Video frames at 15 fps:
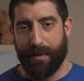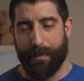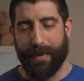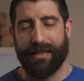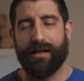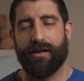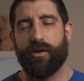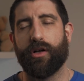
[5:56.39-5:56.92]

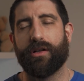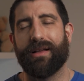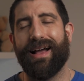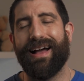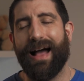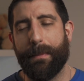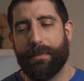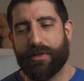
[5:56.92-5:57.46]
but they are not
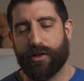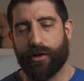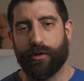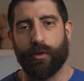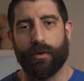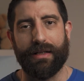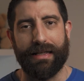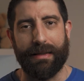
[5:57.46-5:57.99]

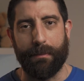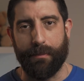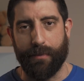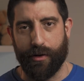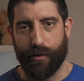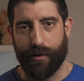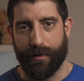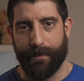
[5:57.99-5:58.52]
absolutely
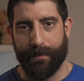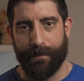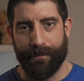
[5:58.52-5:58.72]
immune.